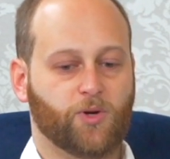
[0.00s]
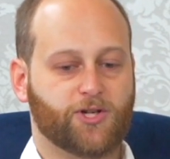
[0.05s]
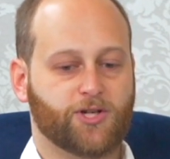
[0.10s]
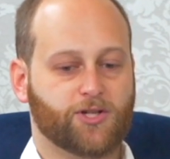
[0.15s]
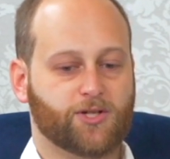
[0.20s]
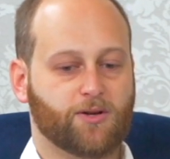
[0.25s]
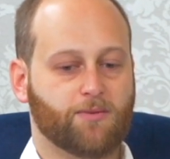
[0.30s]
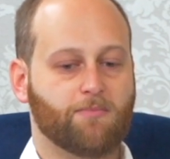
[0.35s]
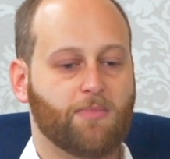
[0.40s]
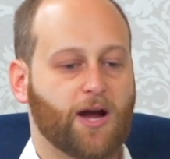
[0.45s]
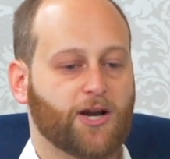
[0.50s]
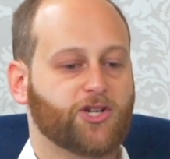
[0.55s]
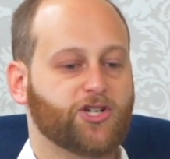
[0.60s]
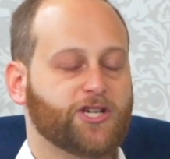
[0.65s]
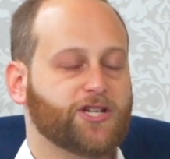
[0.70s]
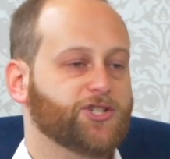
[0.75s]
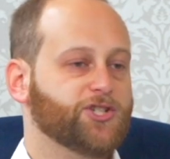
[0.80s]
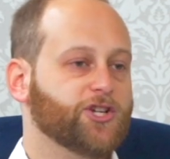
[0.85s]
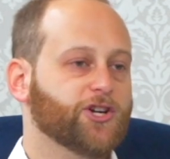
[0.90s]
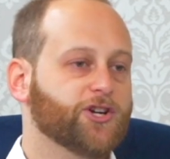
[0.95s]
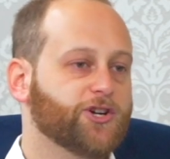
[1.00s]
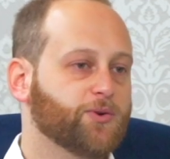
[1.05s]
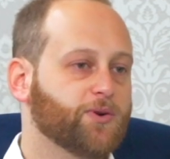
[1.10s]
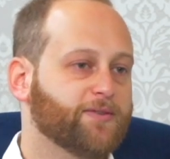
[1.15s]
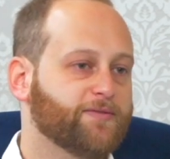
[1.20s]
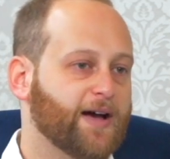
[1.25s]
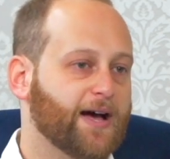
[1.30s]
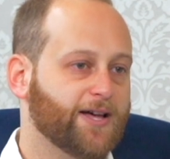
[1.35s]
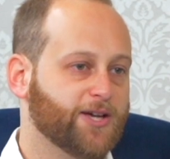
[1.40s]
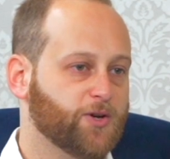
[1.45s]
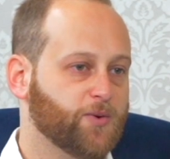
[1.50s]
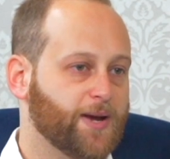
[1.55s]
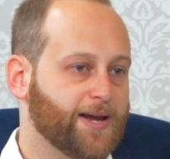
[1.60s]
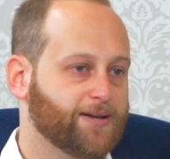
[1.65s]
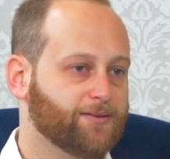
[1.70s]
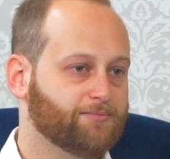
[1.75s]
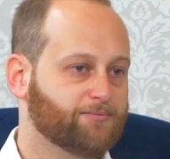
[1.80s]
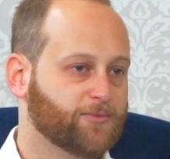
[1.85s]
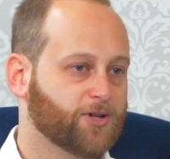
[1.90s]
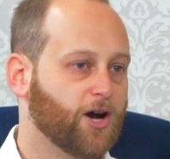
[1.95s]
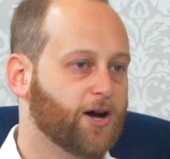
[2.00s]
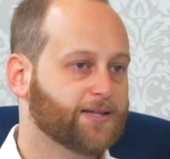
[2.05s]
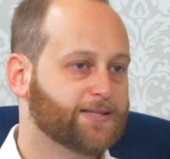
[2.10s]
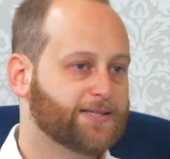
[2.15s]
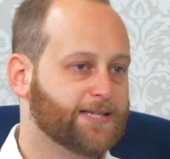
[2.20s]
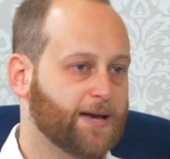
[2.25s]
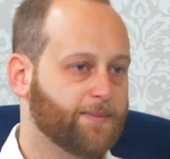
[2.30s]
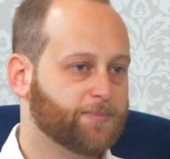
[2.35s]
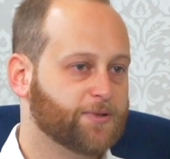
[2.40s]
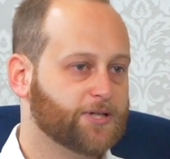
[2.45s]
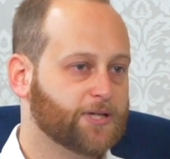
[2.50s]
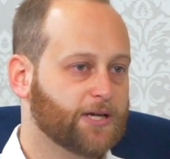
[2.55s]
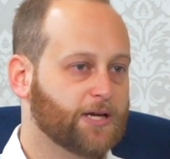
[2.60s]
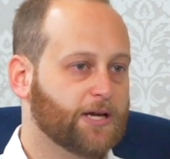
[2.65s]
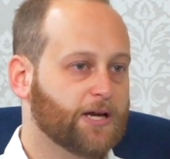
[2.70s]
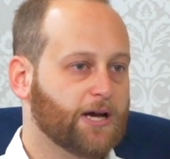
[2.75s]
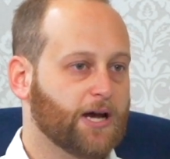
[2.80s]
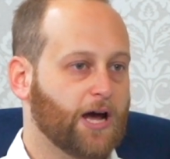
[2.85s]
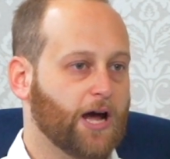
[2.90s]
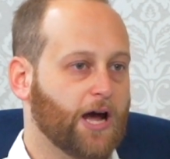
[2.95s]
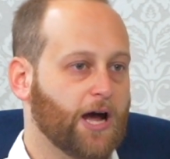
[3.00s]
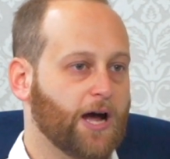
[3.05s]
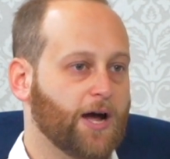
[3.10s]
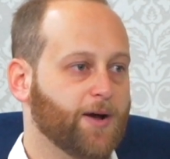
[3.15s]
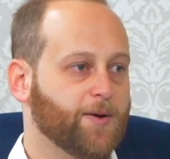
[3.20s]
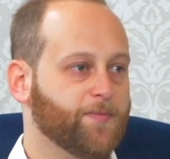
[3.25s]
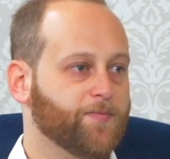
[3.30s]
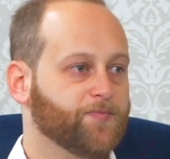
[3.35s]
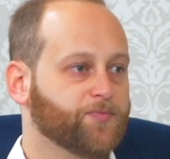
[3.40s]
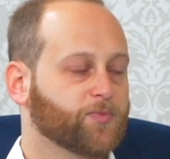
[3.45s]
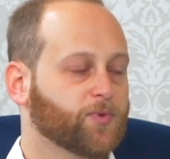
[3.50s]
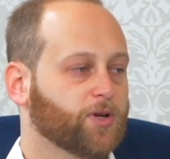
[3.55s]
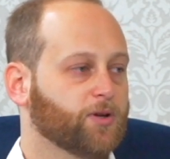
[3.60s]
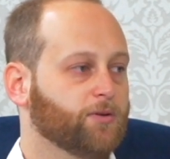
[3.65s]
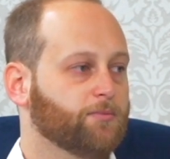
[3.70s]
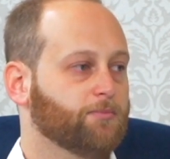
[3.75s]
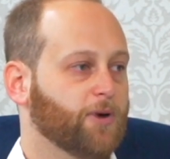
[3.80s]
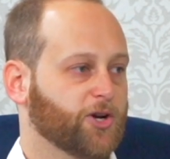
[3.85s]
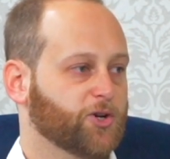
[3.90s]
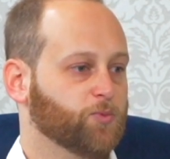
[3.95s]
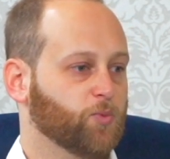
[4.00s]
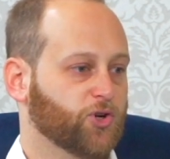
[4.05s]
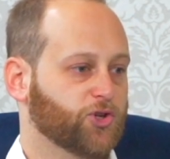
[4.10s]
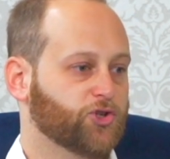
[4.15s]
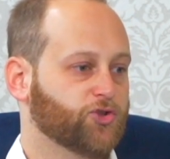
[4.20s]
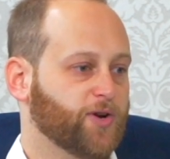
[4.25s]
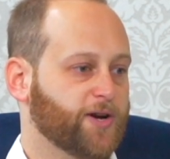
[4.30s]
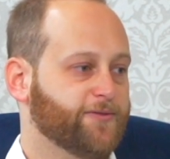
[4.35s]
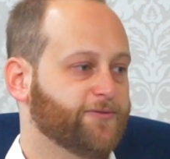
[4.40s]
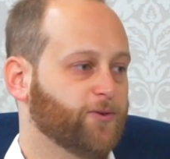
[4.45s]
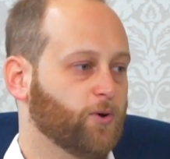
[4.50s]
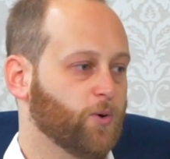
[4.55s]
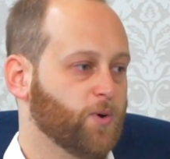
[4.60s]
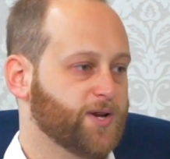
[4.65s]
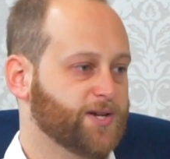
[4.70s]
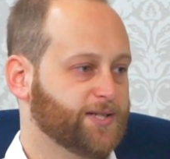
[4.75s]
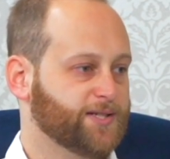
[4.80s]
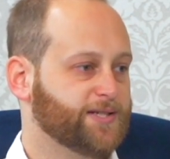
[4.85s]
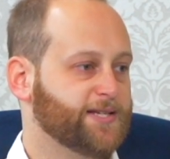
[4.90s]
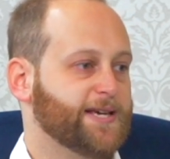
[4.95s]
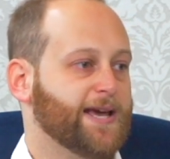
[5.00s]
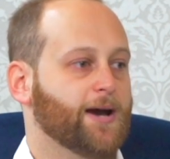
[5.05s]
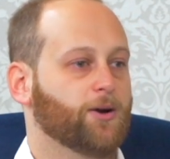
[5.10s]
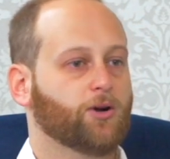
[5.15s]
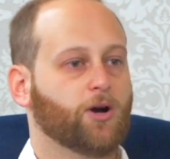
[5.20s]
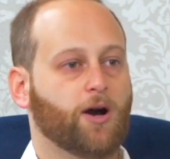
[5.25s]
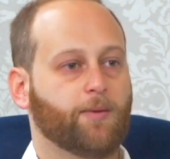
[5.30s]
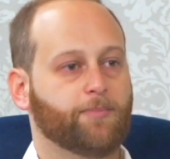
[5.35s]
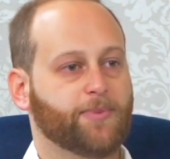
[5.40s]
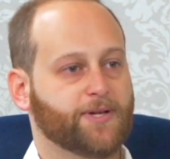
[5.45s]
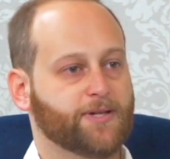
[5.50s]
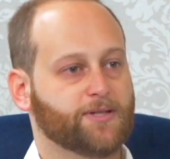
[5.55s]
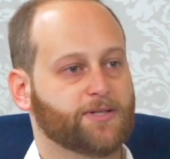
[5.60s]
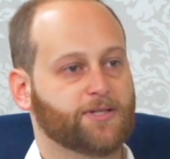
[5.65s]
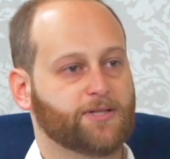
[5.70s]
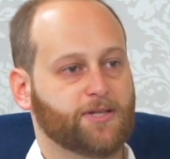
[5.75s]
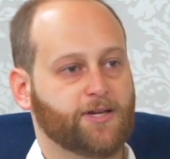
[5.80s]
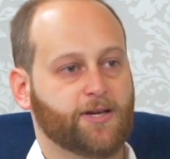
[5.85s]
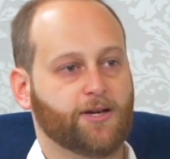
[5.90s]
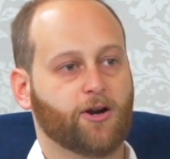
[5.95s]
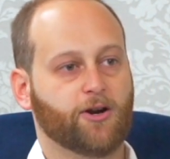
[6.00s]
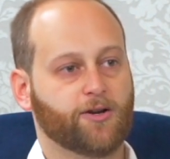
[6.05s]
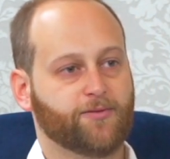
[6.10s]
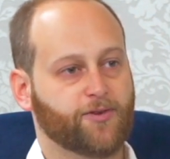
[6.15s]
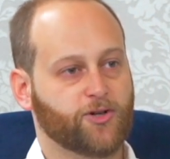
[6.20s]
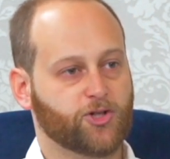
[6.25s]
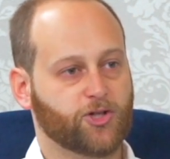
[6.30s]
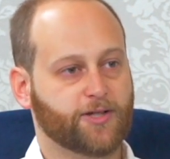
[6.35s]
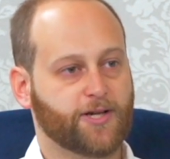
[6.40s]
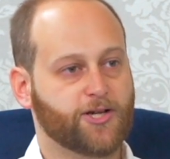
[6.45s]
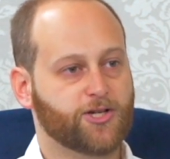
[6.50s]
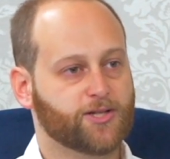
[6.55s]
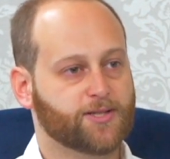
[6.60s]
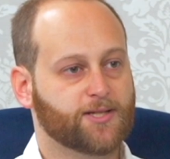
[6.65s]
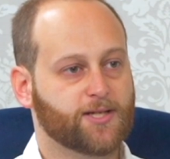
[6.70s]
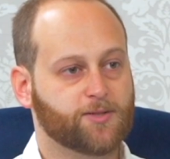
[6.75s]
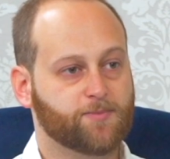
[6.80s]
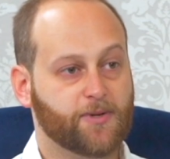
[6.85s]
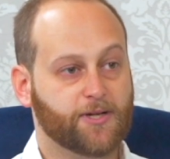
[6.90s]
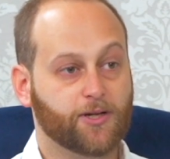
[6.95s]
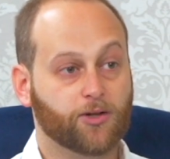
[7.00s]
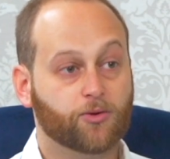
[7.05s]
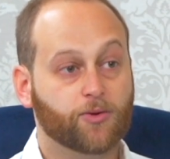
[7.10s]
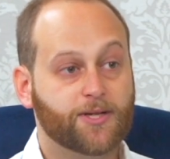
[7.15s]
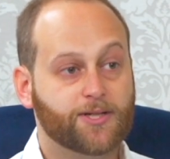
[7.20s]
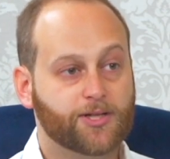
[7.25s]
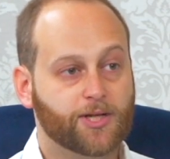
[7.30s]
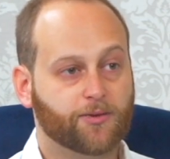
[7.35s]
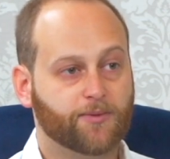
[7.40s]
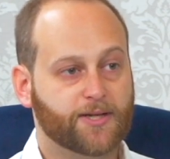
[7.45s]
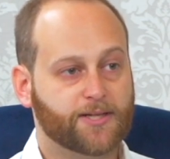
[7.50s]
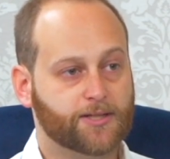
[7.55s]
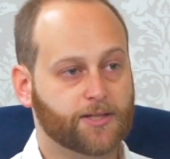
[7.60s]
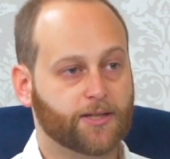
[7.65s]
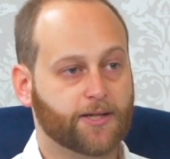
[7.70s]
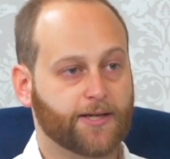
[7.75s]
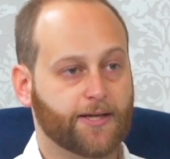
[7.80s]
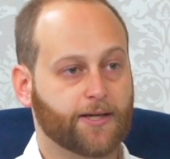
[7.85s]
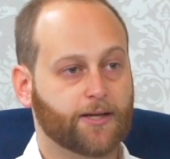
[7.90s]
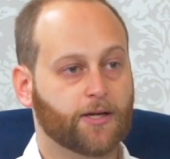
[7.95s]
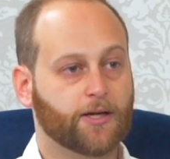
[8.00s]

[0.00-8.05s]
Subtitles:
a much easier to evaluate concept, much more straightforward to see how competence in artificial agents has been increasing recently.